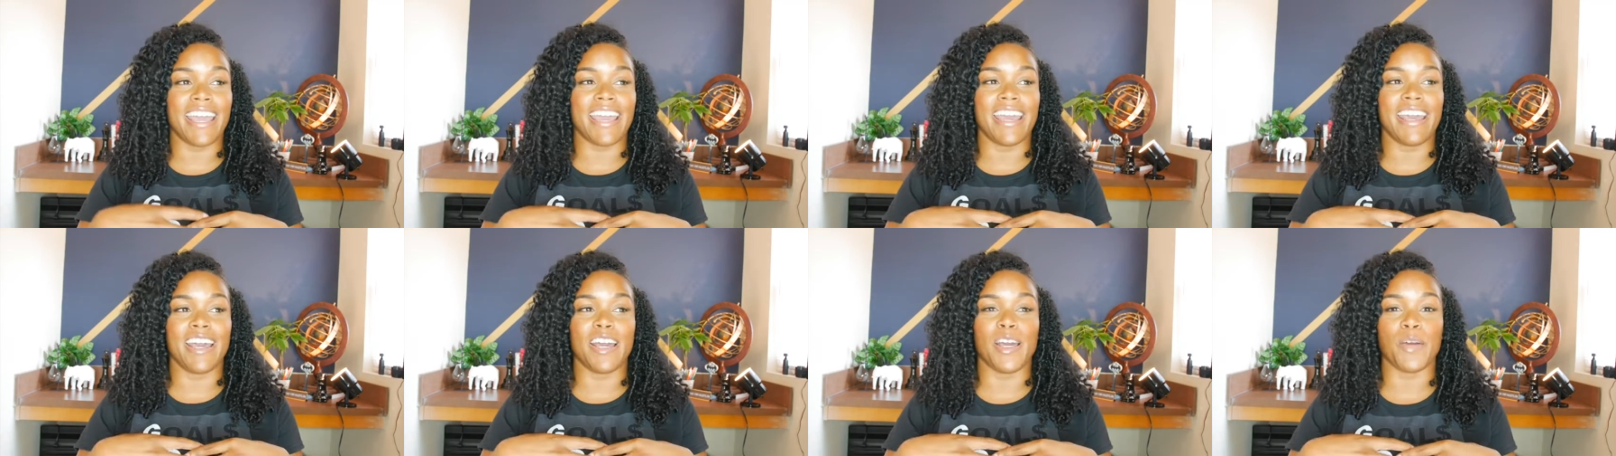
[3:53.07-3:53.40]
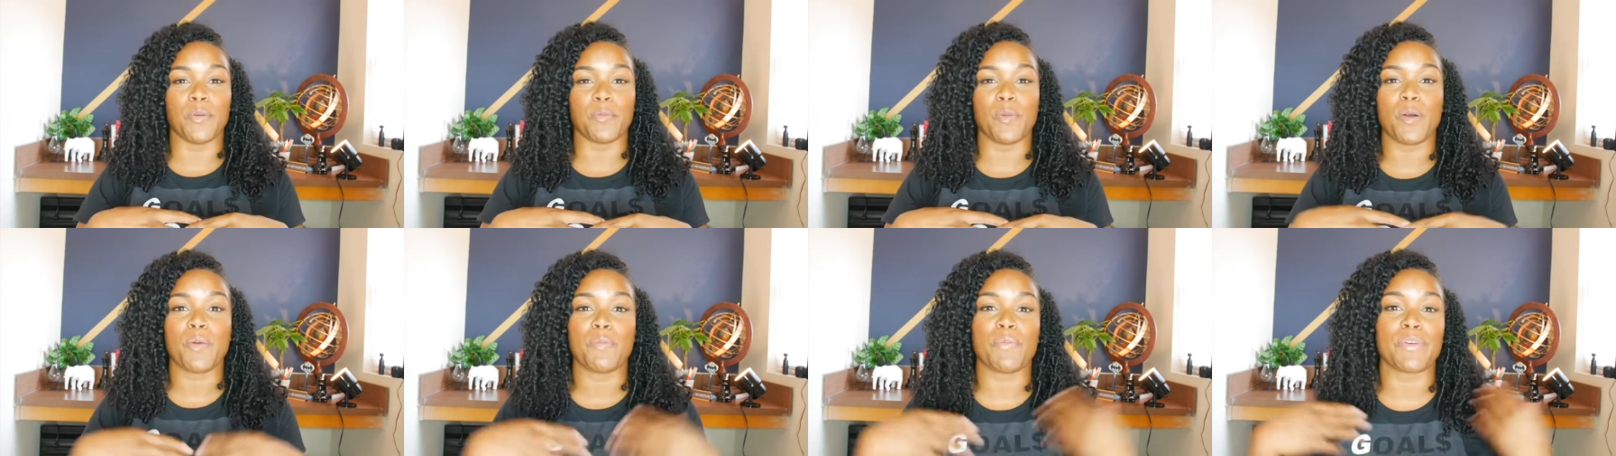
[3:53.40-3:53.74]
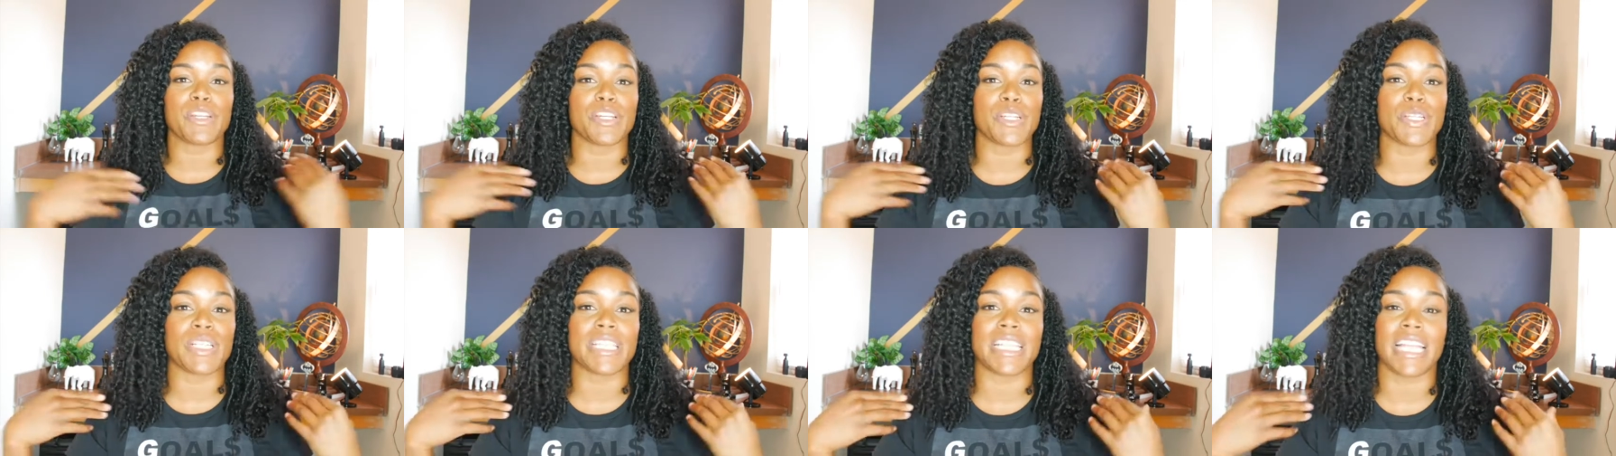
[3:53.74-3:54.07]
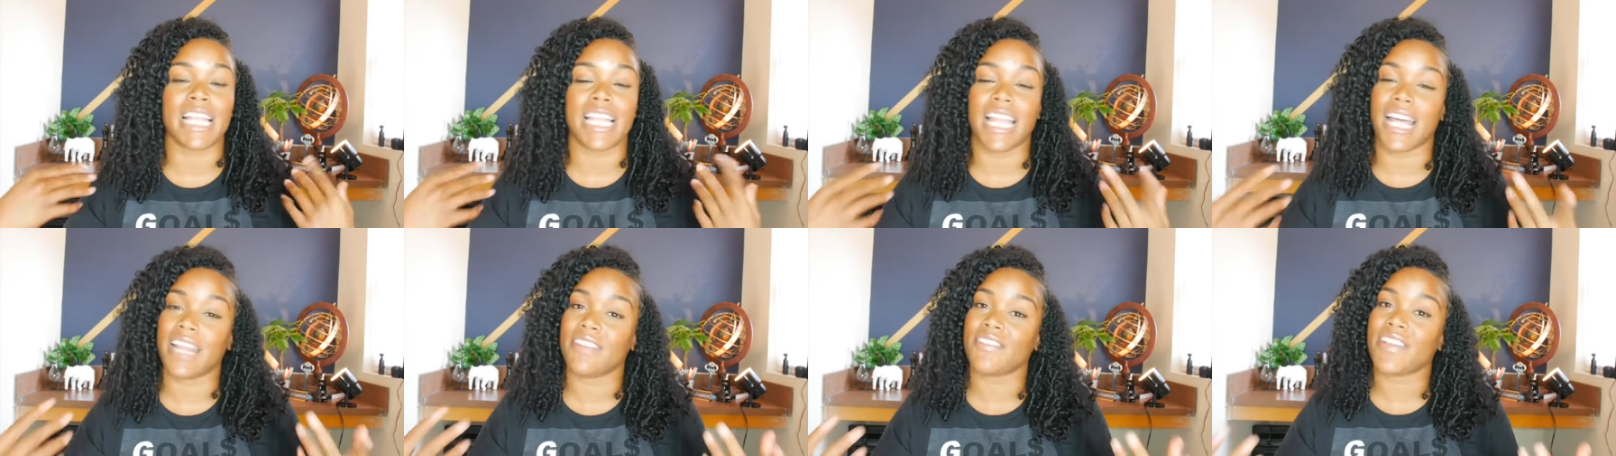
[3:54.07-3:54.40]
am producing
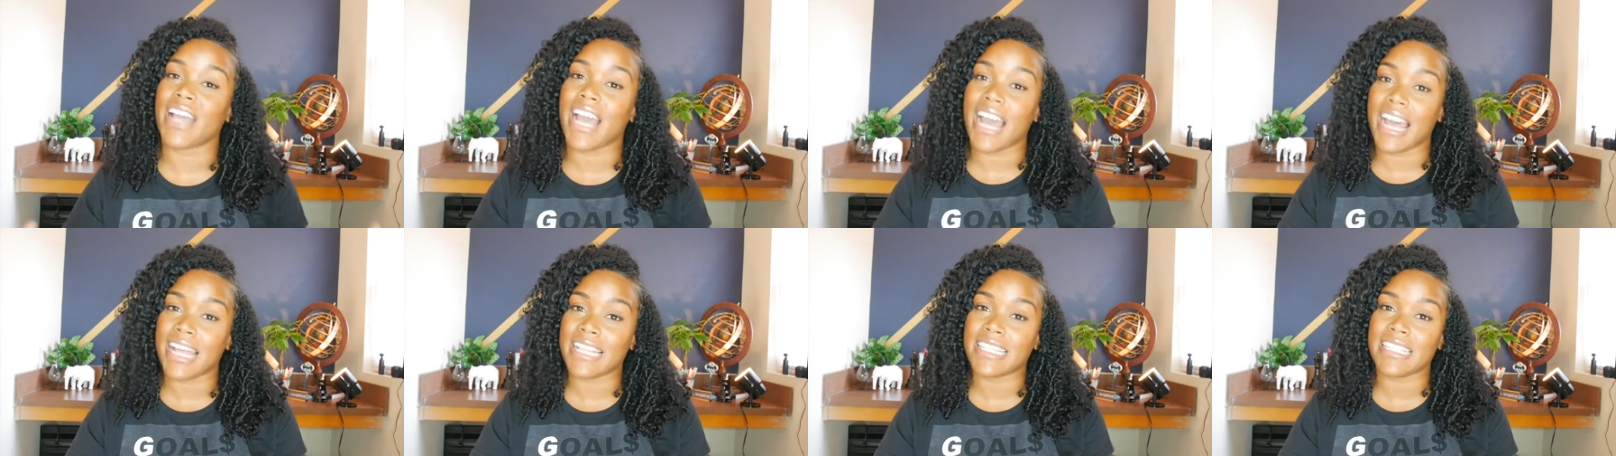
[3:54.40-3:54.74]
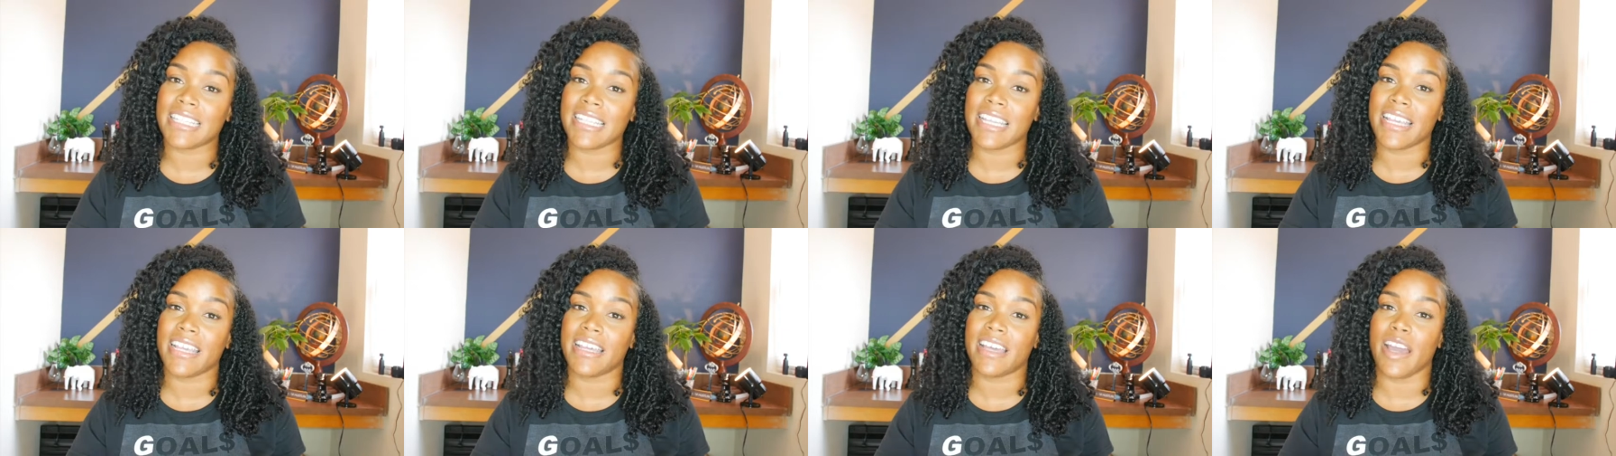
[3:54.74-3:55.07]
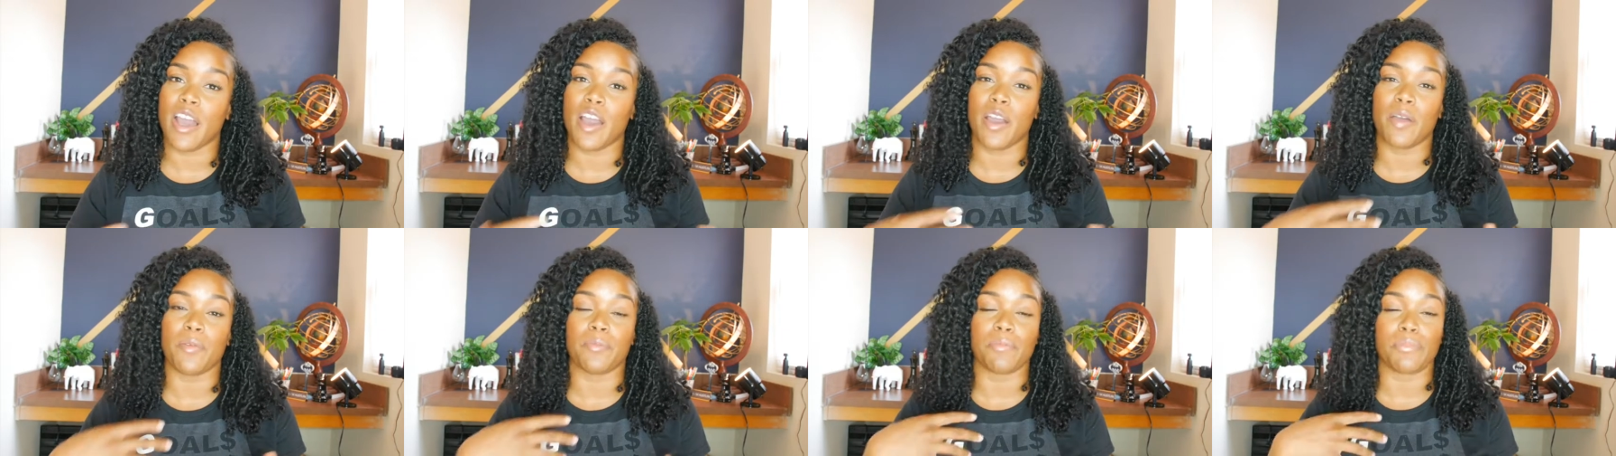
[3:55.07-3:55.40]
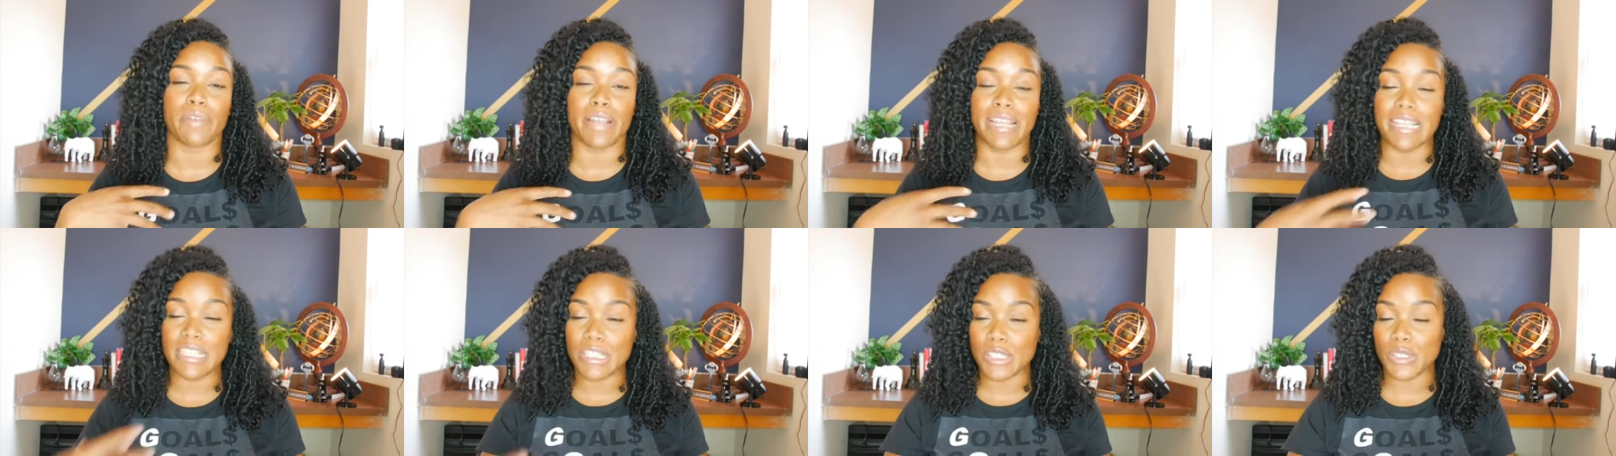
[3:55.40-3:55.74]
a lot of content, I'm
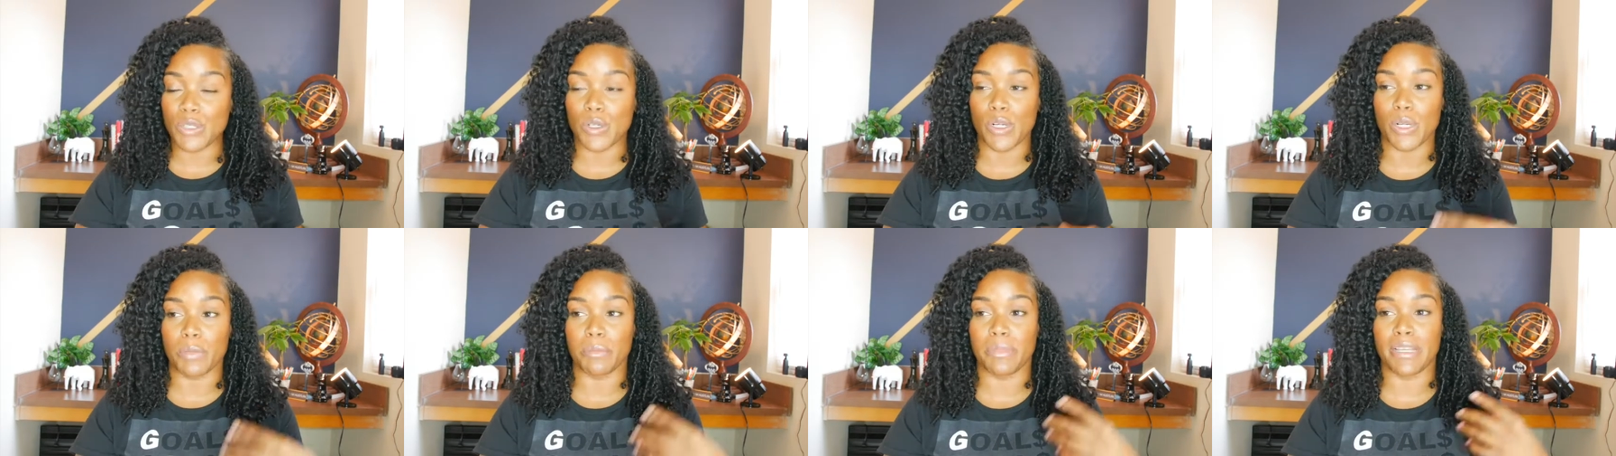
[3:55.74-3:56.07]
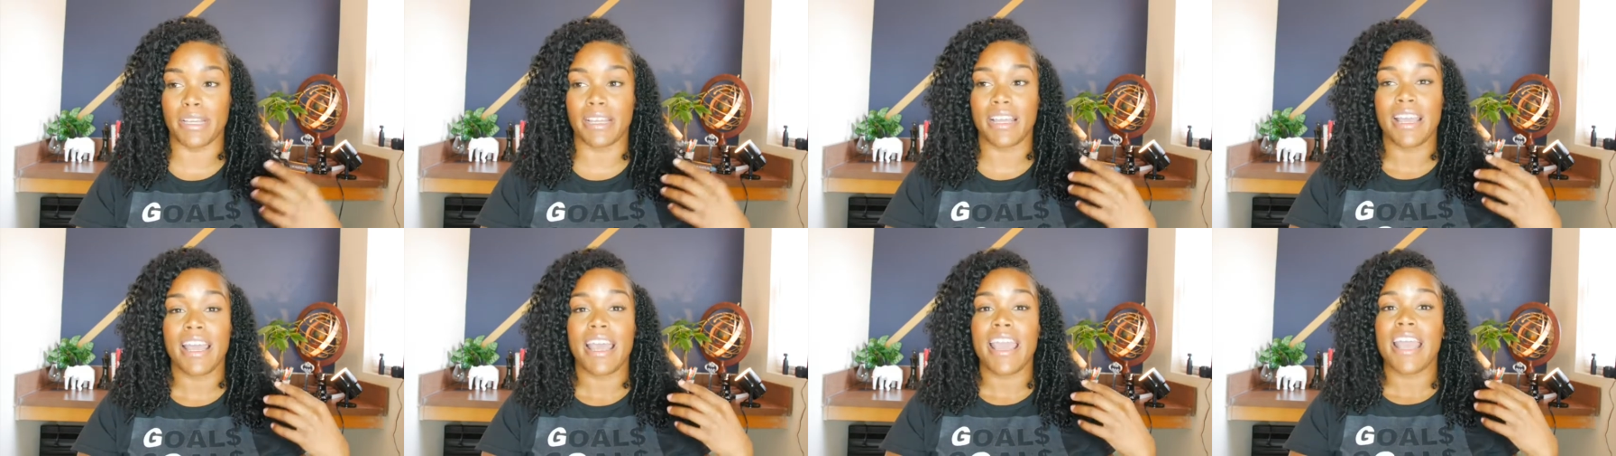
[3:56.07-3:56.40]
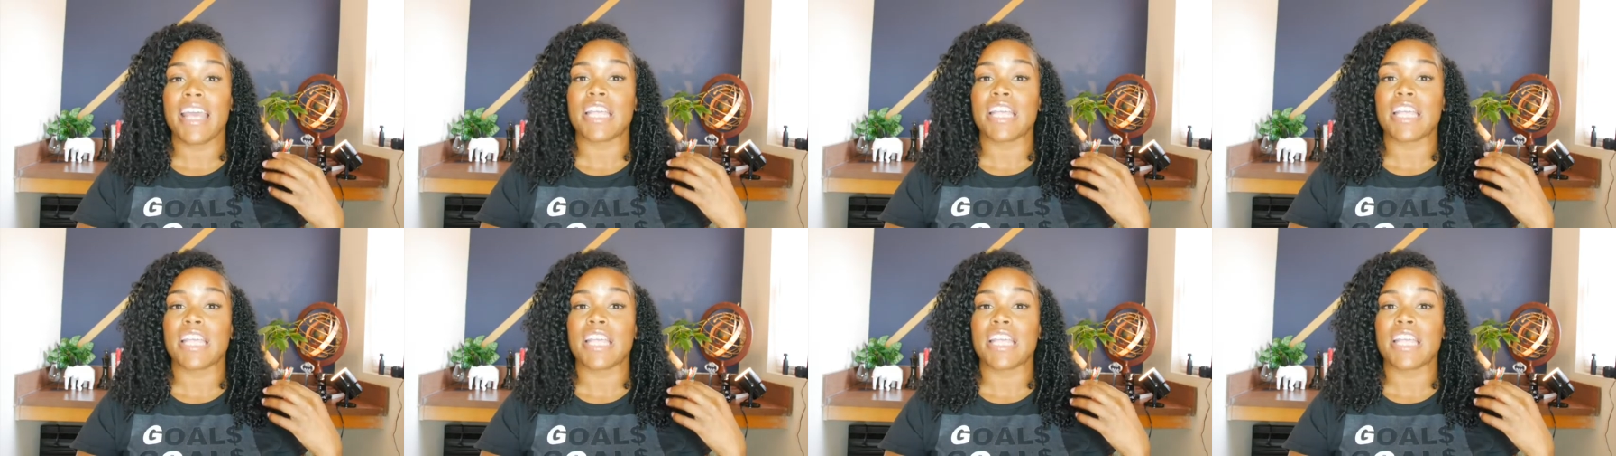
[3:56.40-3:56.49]
brainstorming.